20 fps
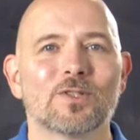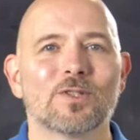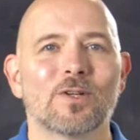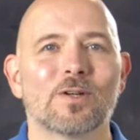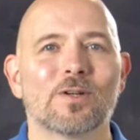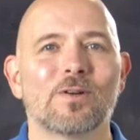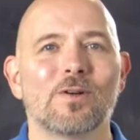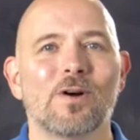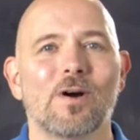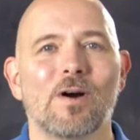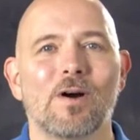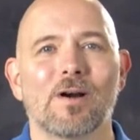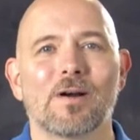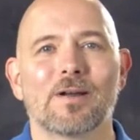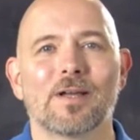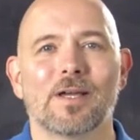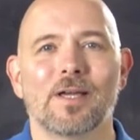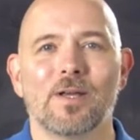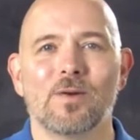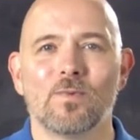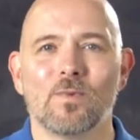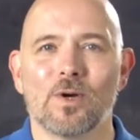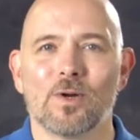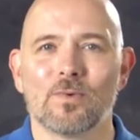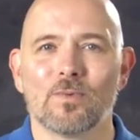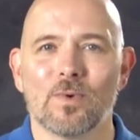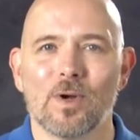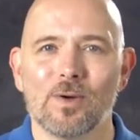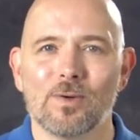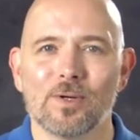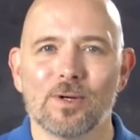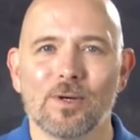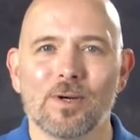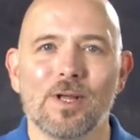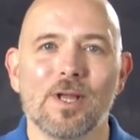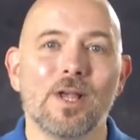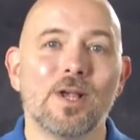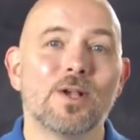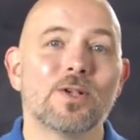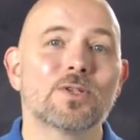circle arc in one
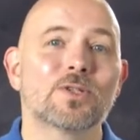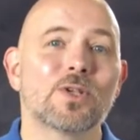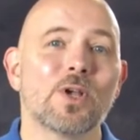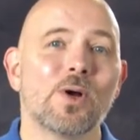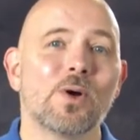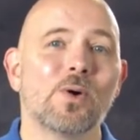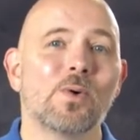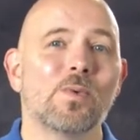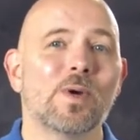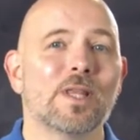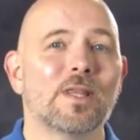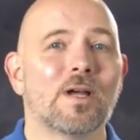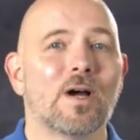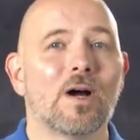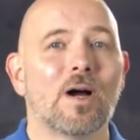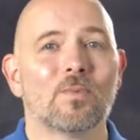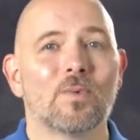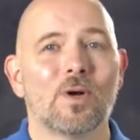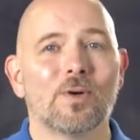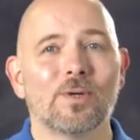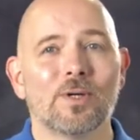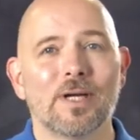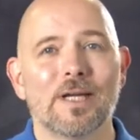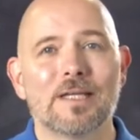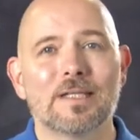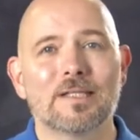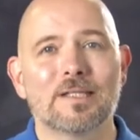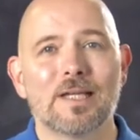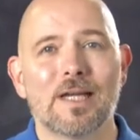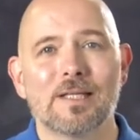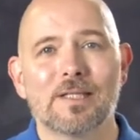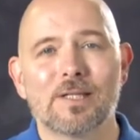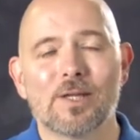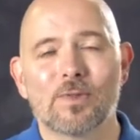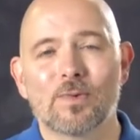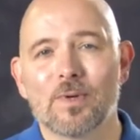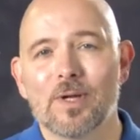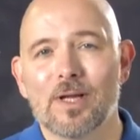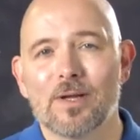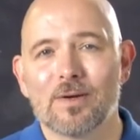rotor. So when the rotor is set to
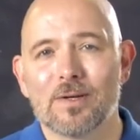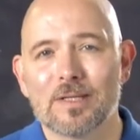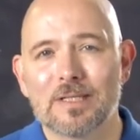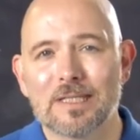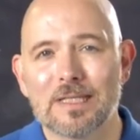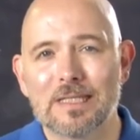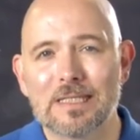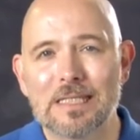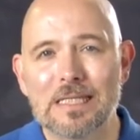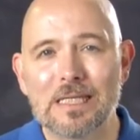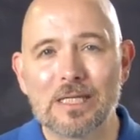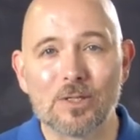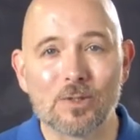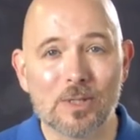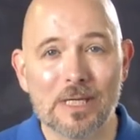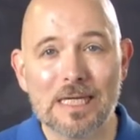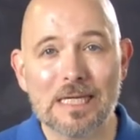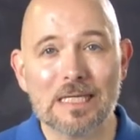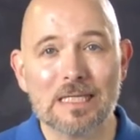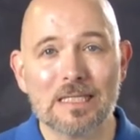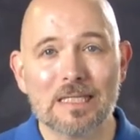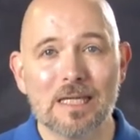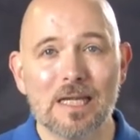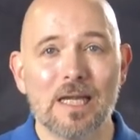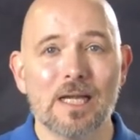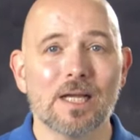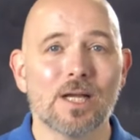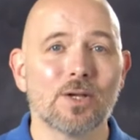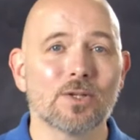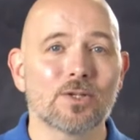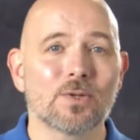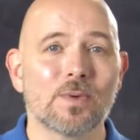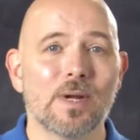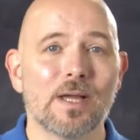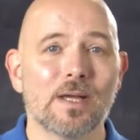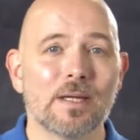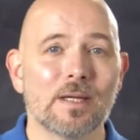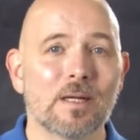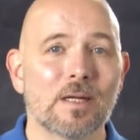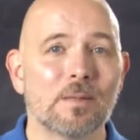360 degrees, it goes
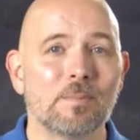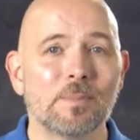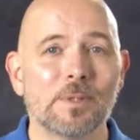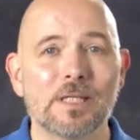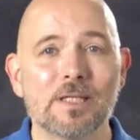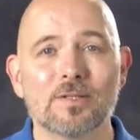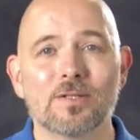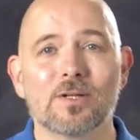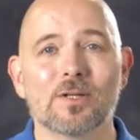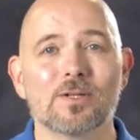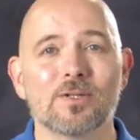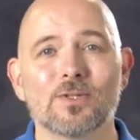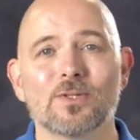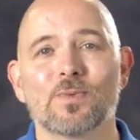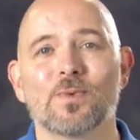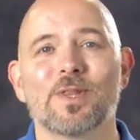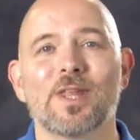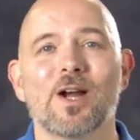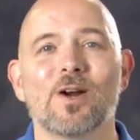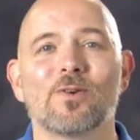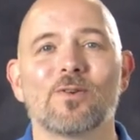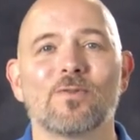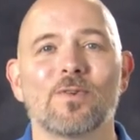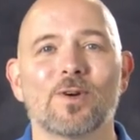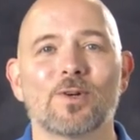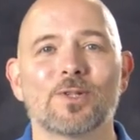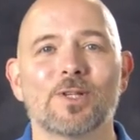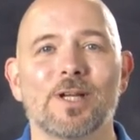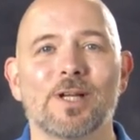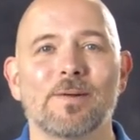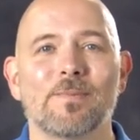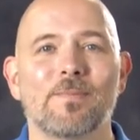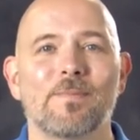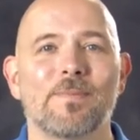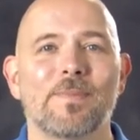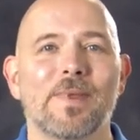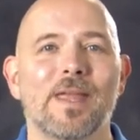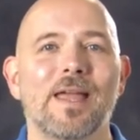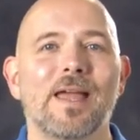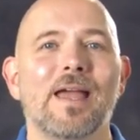around in complete circles without reversing.
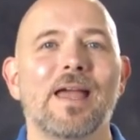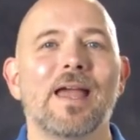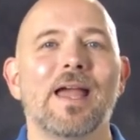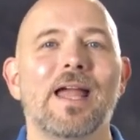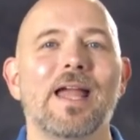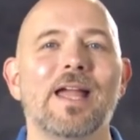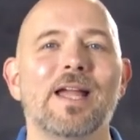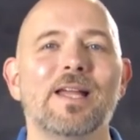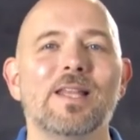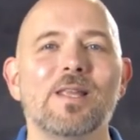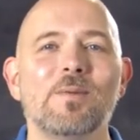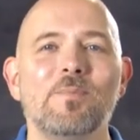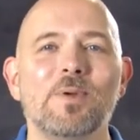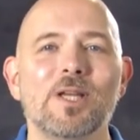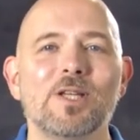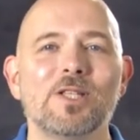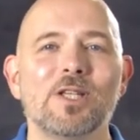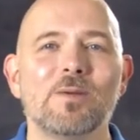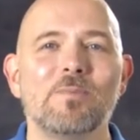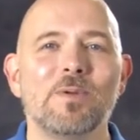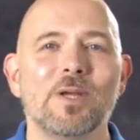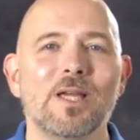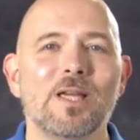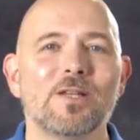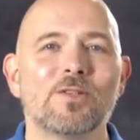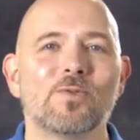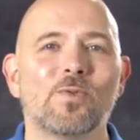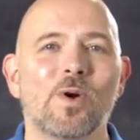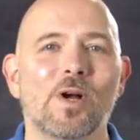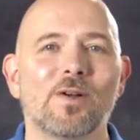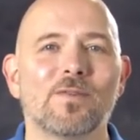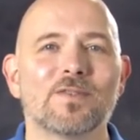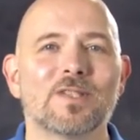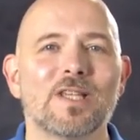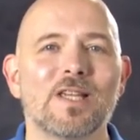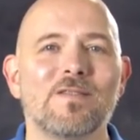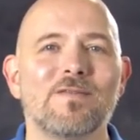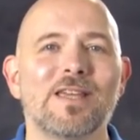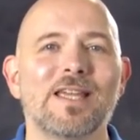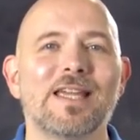And the
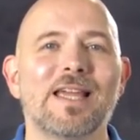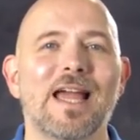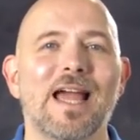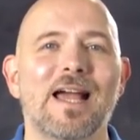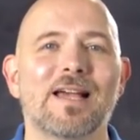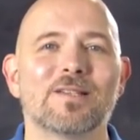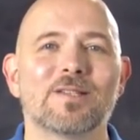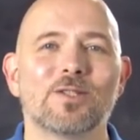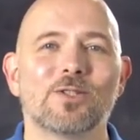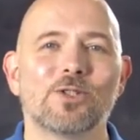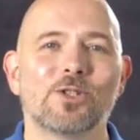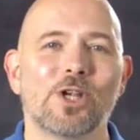PGP-12CV has a